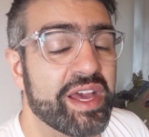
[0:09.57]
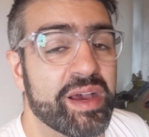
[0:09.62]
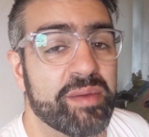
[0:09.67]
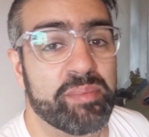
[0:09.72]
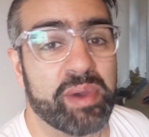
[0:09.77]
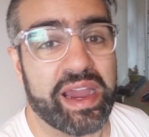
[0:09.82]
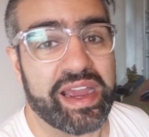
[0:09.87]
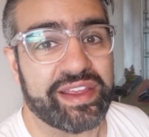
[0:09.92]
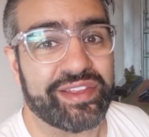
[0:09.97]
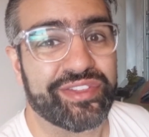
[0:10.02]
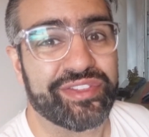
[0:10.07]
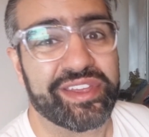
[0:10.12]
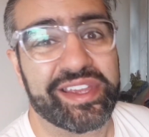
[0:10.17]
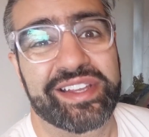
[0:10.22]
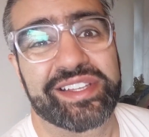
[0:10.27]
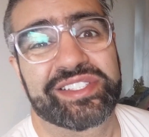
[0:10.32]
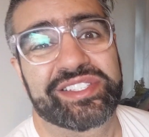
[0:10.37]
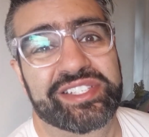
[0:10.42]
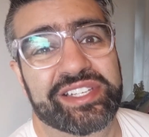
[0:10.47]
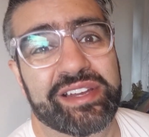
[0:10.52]
buying
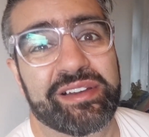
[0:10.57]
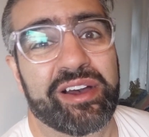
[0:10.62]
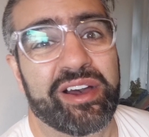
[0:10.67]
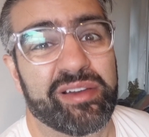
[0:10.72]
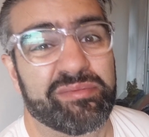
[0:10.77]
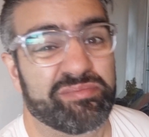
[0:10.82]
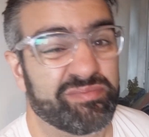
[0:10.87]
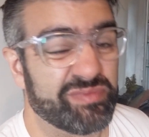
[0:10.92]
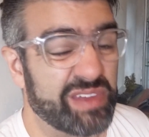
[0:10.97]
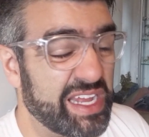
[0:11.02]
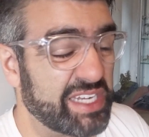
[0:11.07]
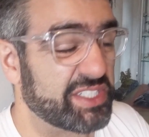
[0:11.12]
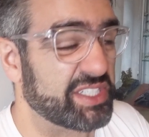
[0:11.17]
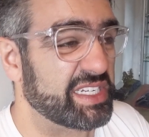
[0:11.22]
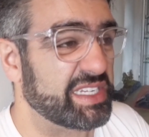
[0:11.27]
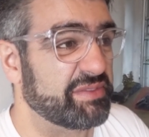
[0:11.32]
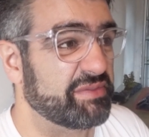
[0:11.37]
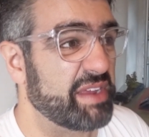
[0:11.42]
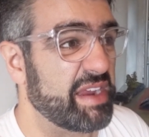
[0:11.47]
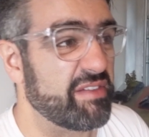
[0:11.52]
things that are
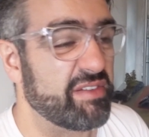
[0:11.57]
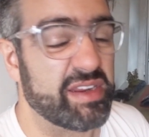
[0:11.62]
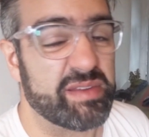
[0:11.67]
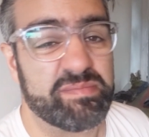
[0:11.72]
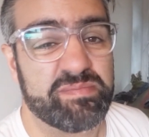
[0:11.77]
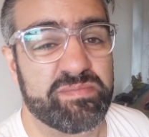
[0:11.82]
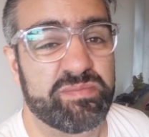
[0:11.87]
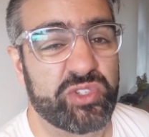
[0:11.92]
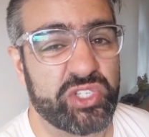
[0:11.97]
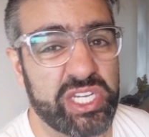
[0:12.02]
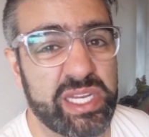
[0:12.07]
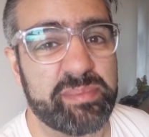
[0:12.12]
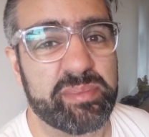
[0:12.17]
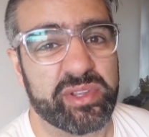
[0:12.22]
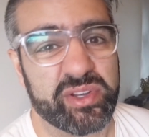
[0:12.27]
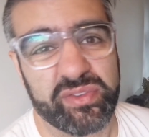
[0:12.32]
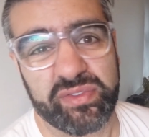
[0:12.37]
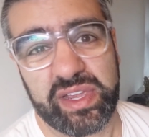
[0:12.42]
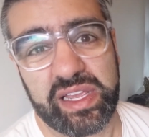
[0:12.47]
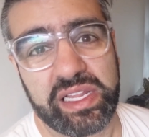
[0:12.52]
actually very cheap
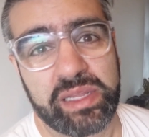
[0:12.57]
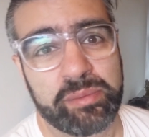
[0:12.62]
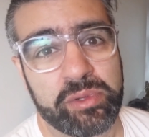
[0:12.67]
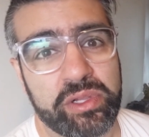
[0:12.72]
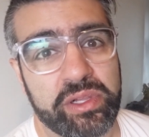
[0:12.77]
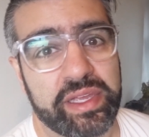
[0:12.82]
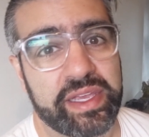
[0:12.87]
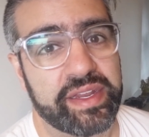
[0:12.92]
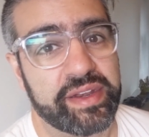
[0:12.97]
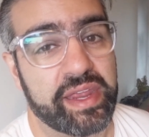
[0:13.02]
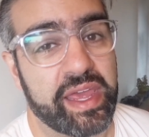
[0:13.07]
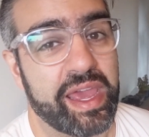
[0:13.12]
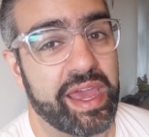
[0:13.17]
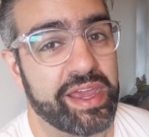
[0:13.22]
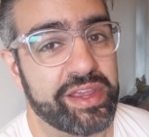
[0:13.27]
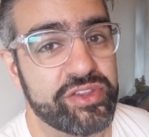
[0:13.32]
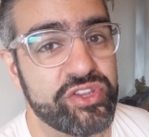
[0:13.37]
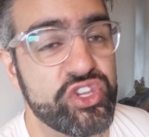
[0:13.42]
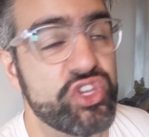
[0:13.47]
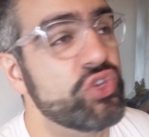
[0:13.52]
and available in
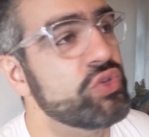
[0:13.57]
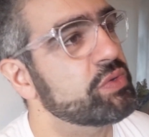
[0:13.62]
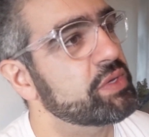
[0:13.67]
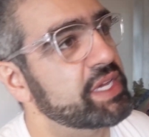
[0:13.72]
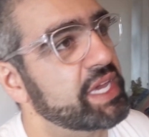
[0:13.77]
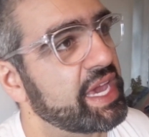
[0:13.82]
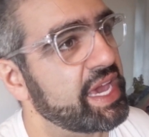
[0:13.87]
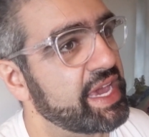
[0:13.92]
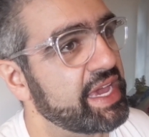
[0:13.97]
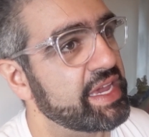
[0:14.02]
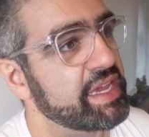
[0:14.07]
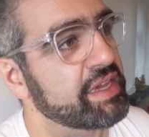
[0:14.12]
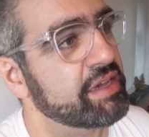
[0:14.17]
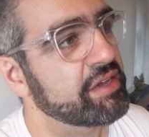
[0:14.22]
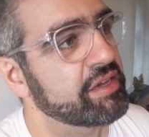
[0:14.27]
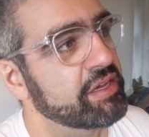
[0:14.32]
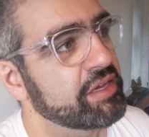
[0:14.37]
UK,